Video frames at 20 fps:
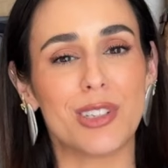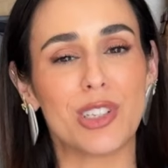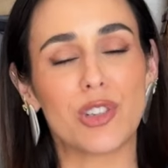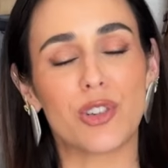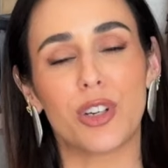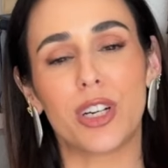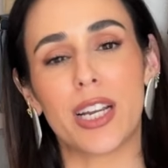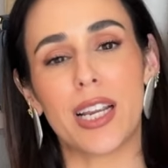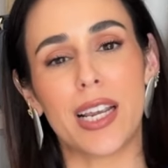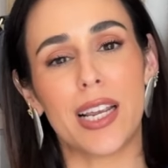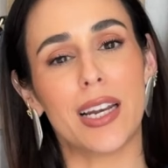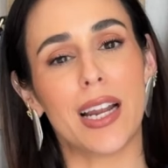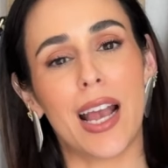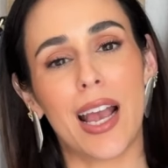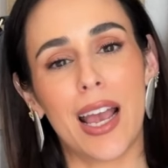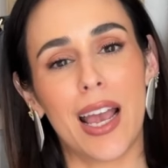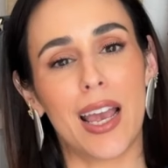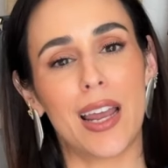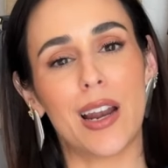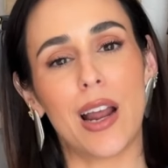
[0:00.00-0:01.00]
screen
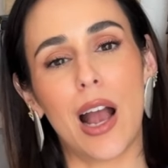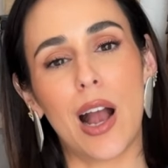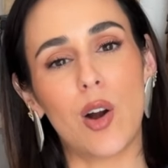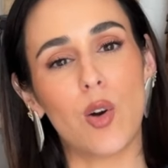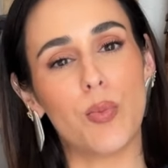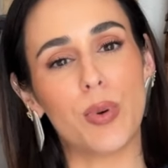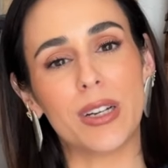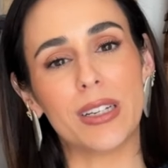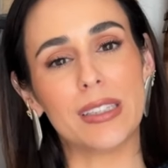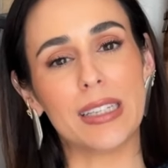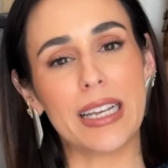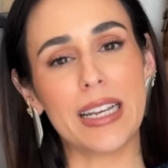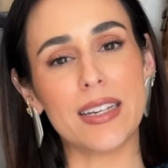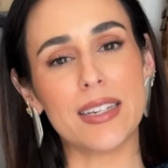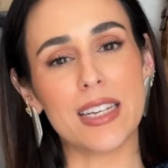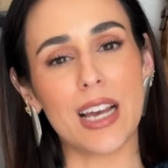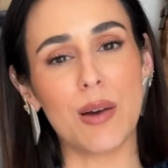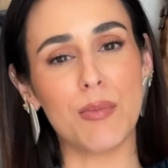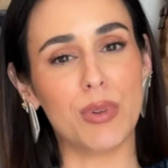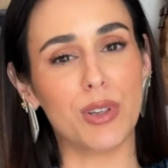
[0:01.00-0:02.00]
and I'll put a link
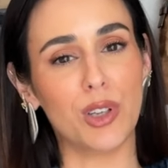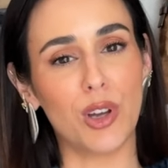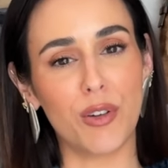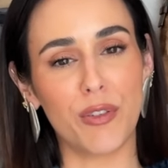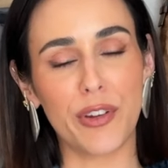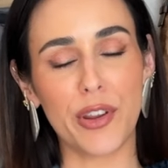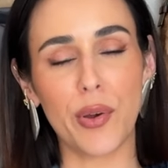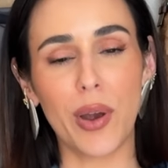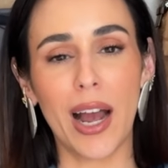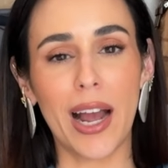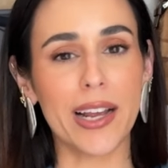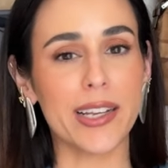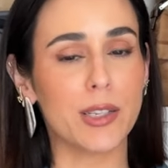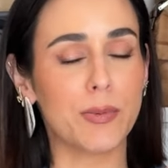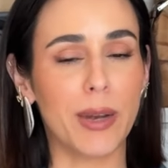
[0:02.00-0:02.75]
down below for you guys.